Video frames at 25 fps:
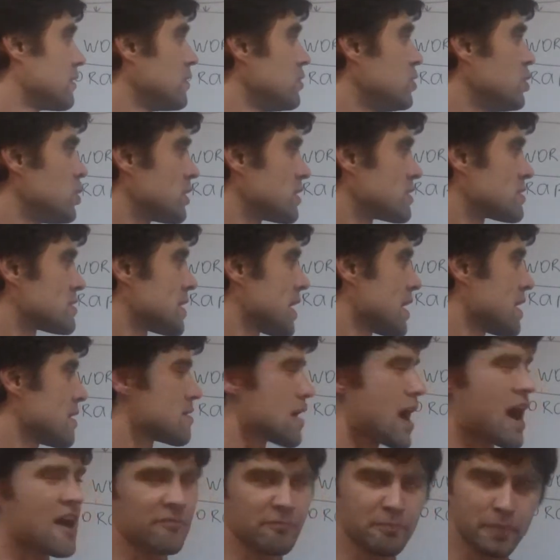you can
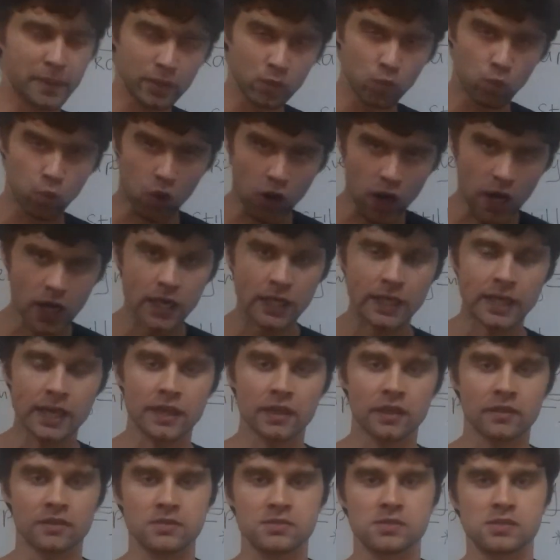say, I've been
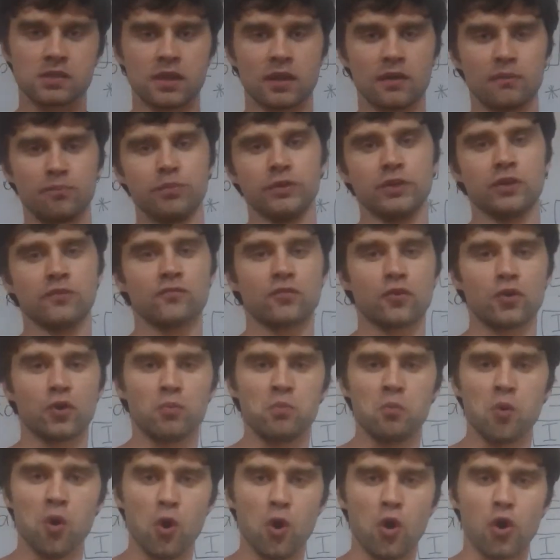working in this company
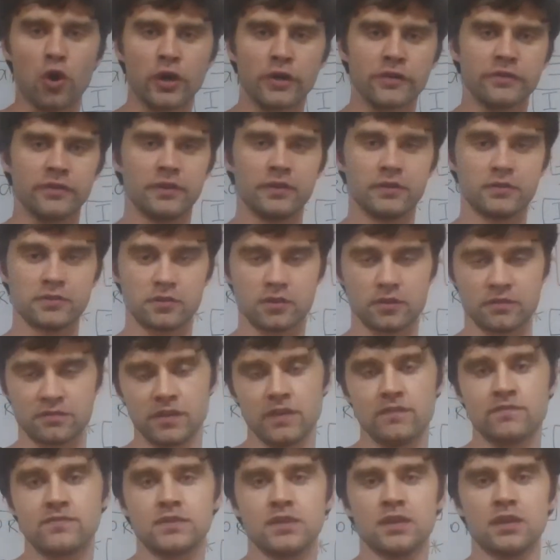for more than
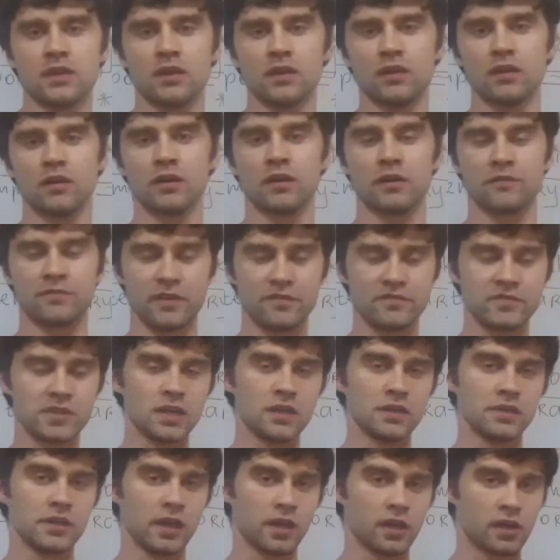
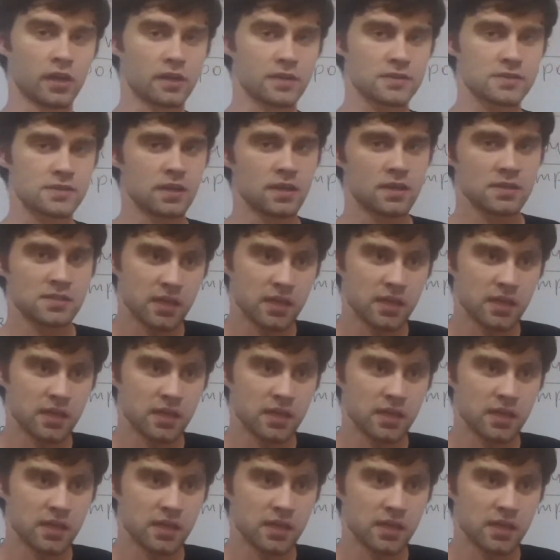15 years.